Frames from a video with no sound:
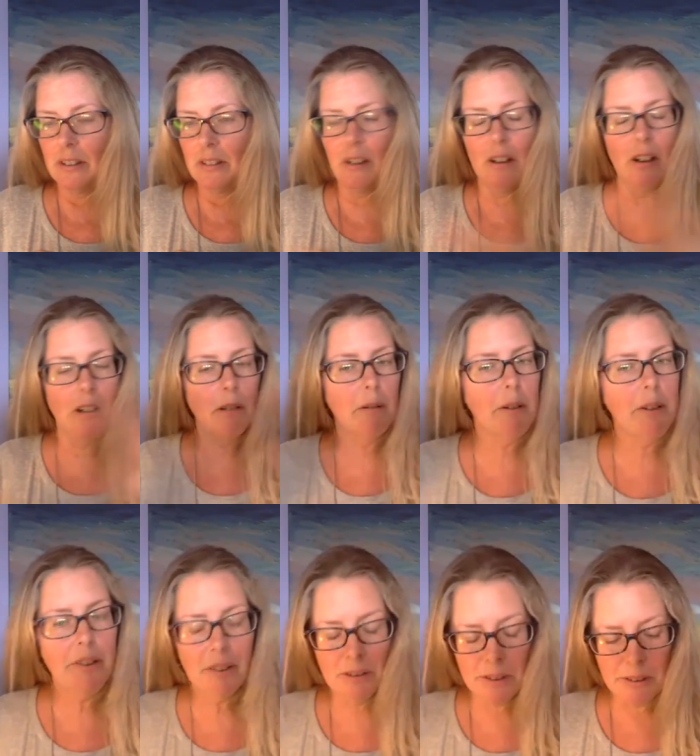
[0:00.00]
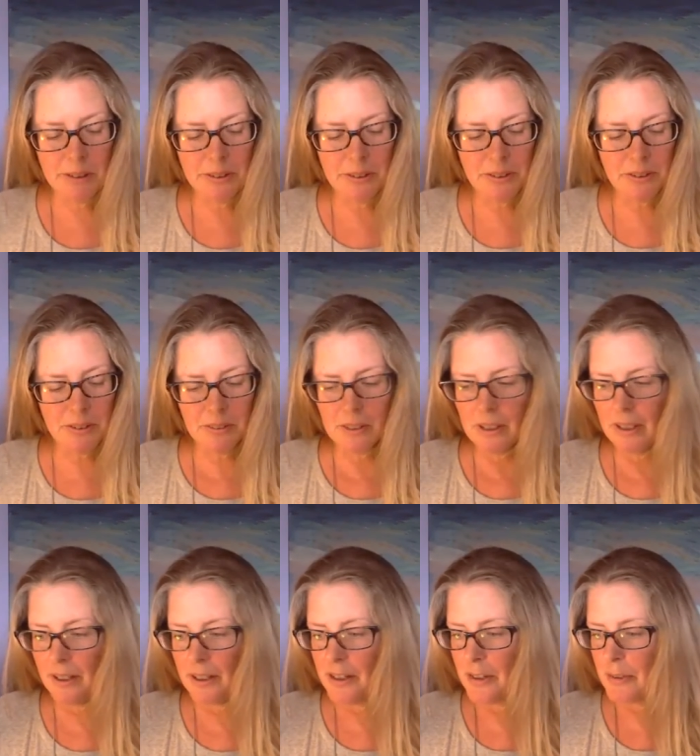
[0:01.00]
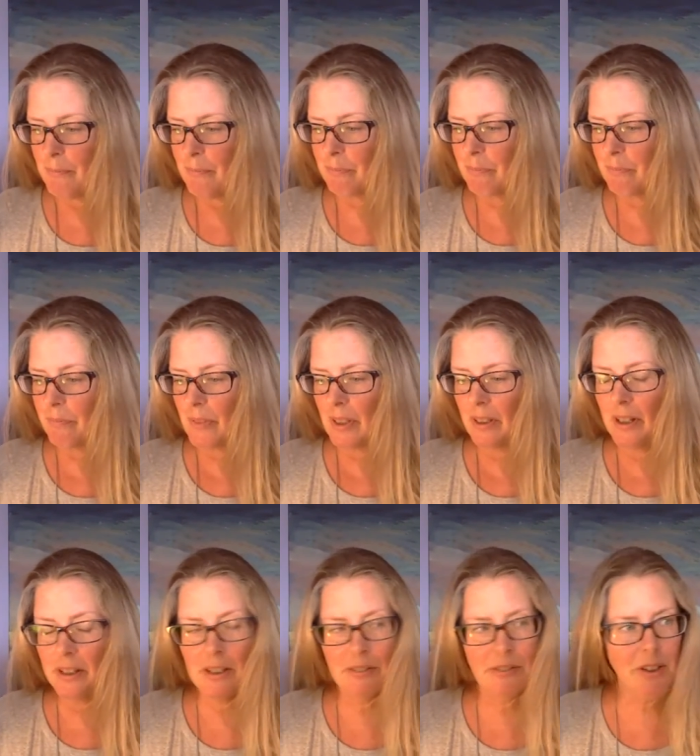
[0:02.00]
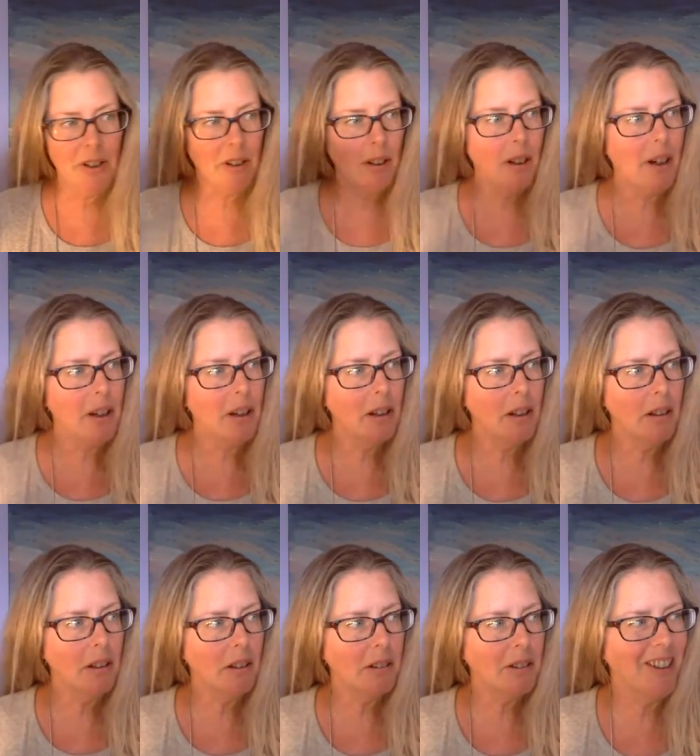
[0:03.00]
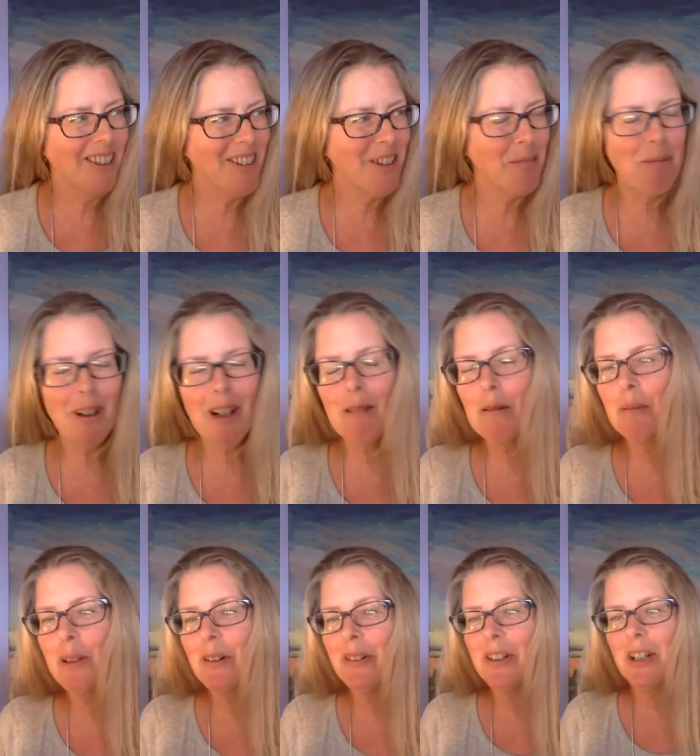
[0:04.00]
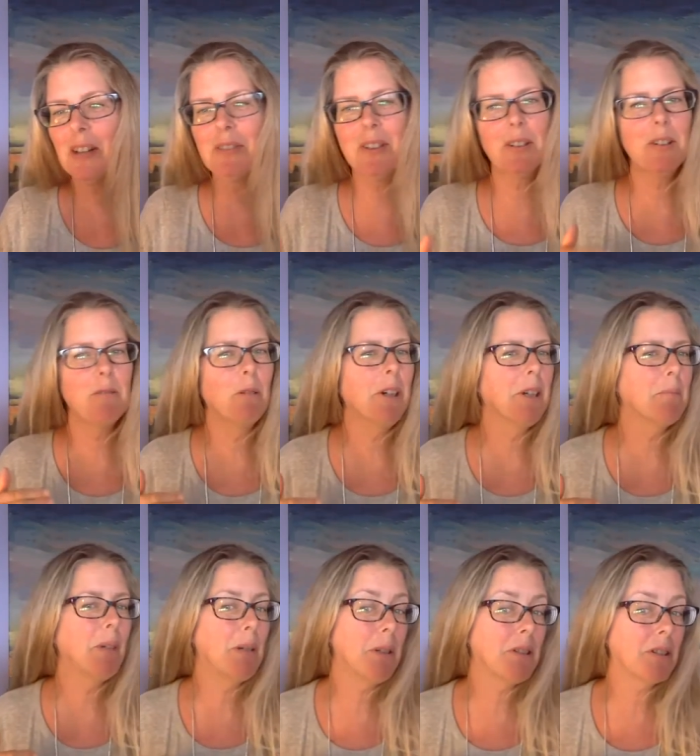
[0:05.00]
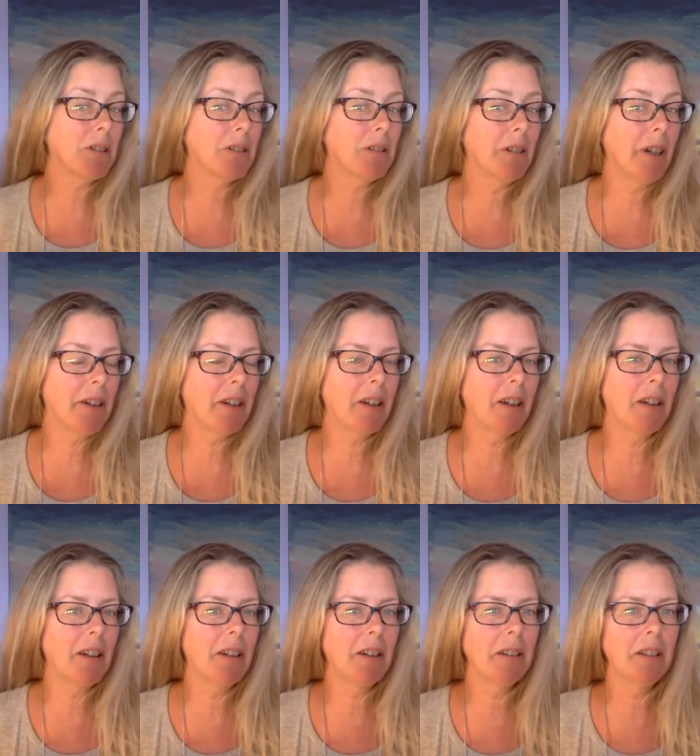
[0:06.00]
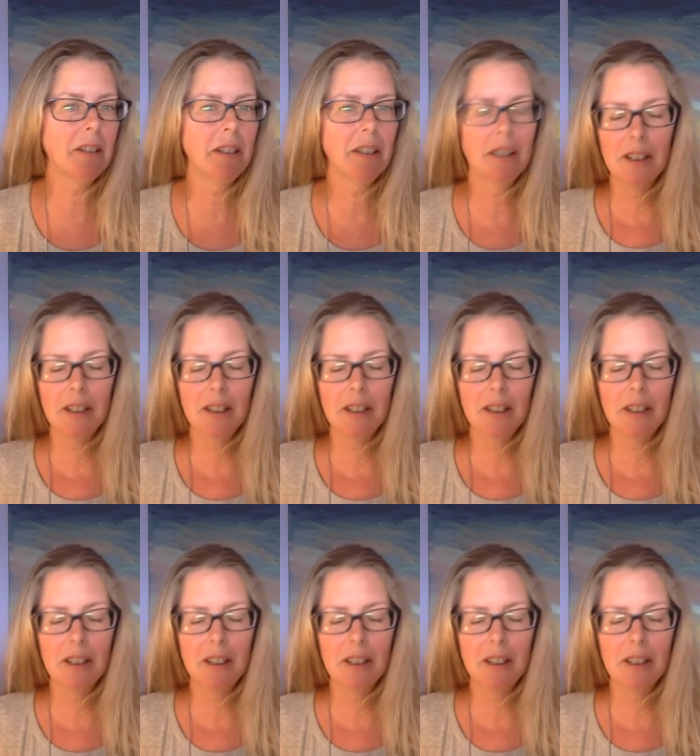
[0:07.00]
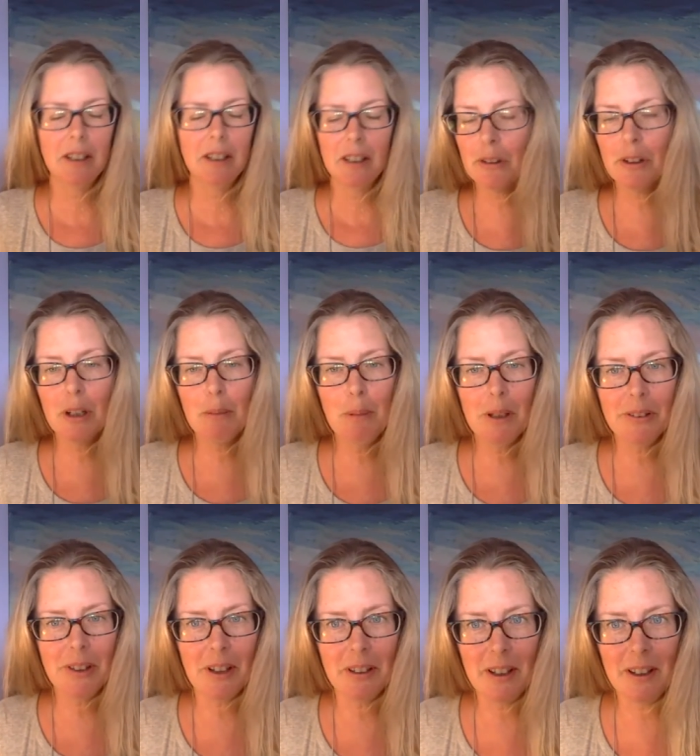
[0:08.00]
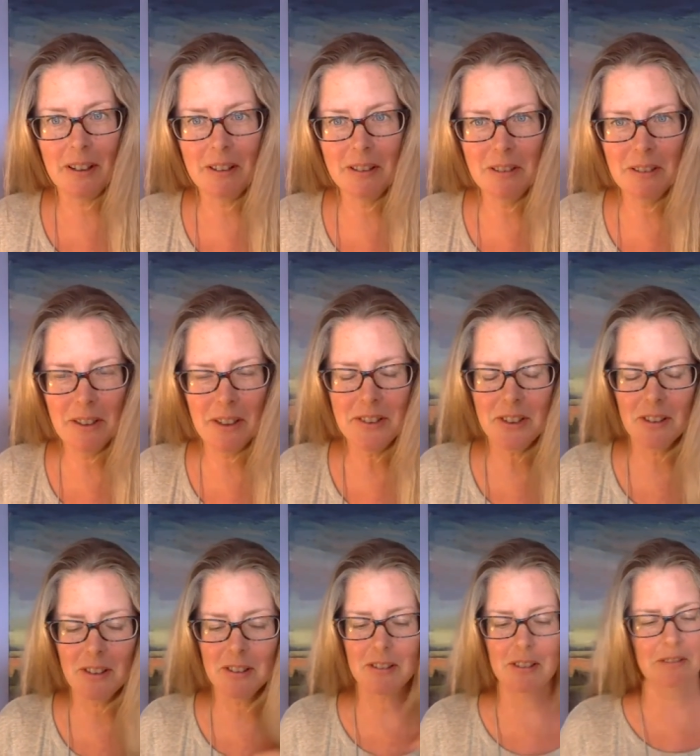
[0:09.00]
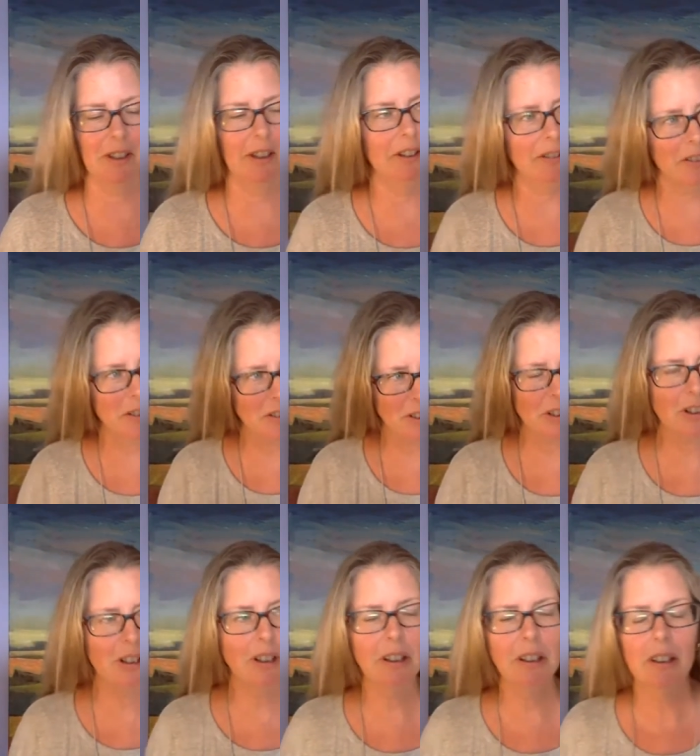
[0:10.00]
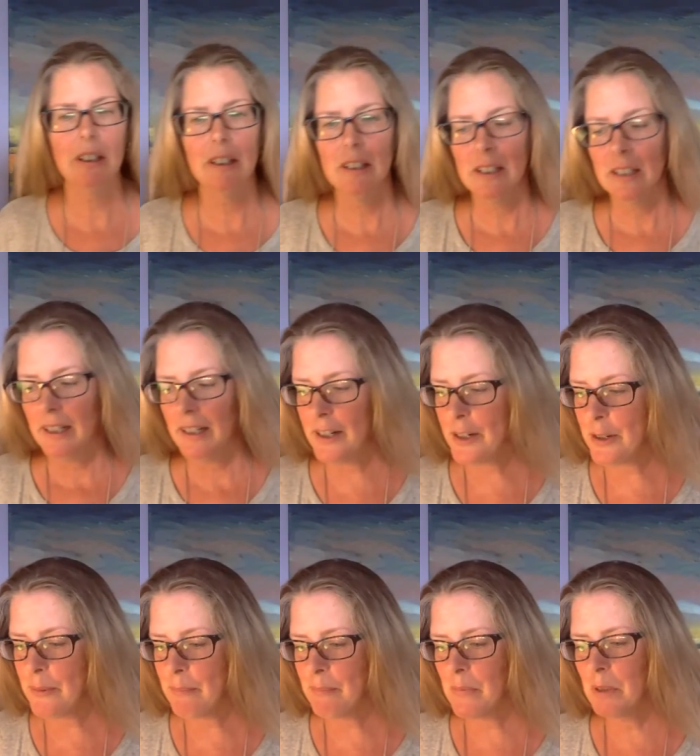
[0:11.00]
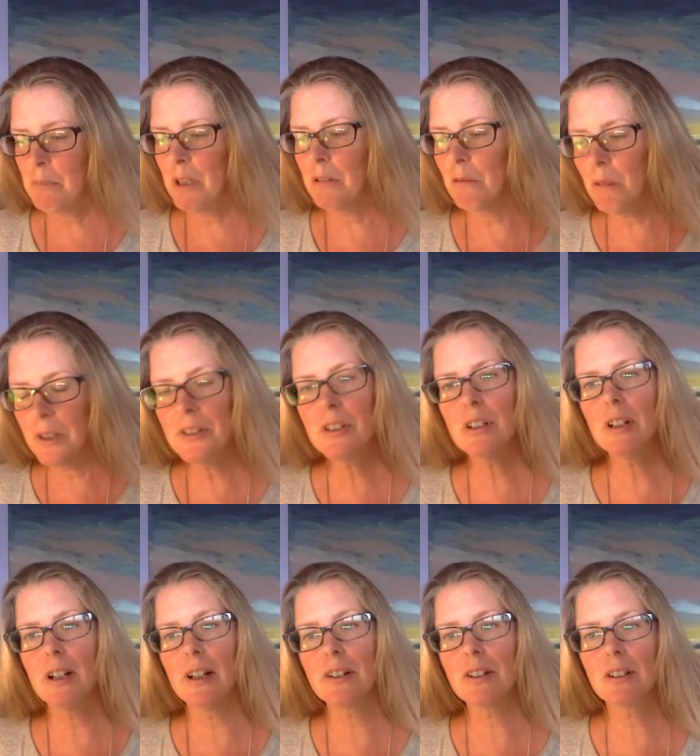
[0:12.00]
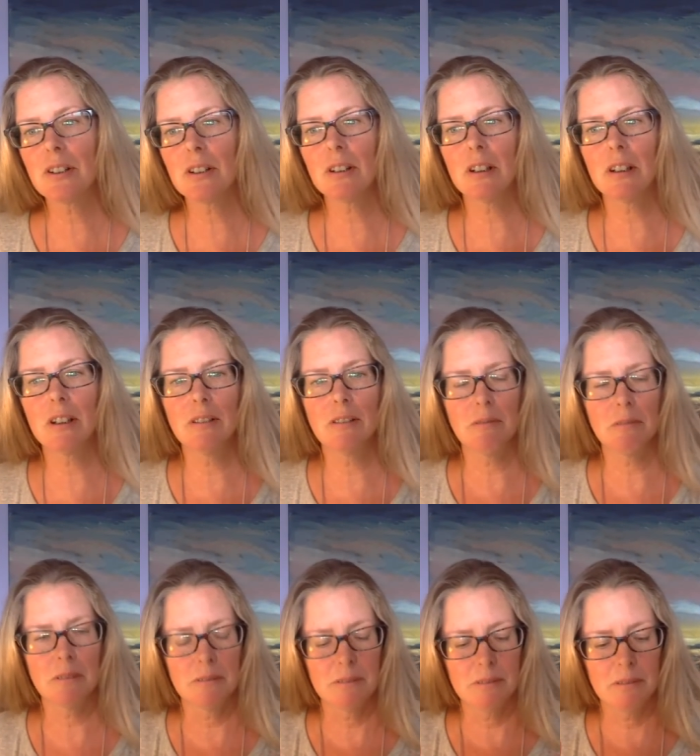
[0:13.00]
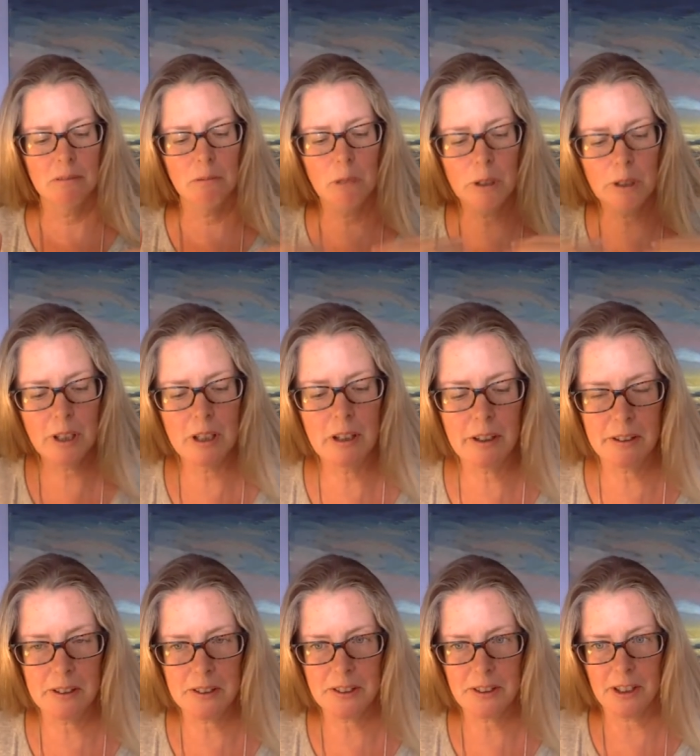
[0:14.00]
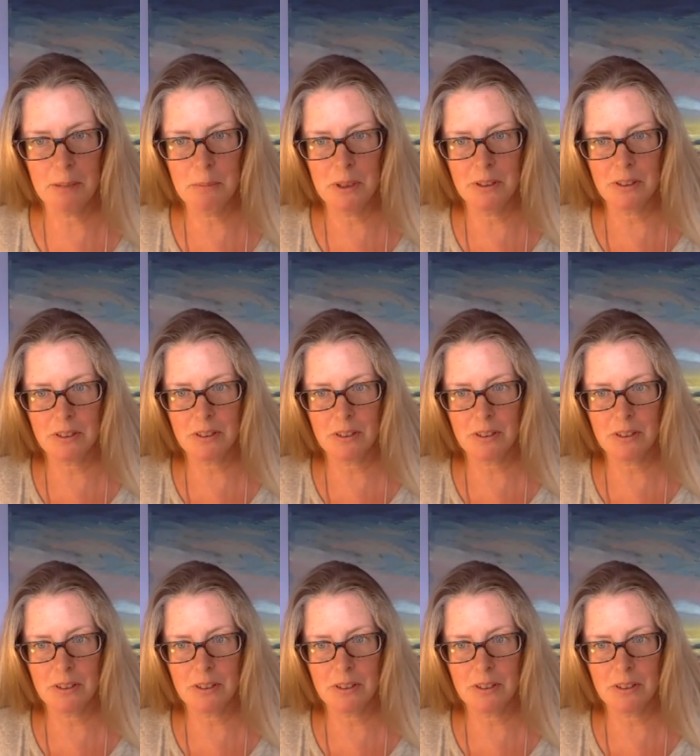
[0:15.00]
all with their own rules. And if you're lucky, you'll probably only have to learn one, maybe two at Acadia. Don't worry about that now. That's another story. But once you're actually working on an assignment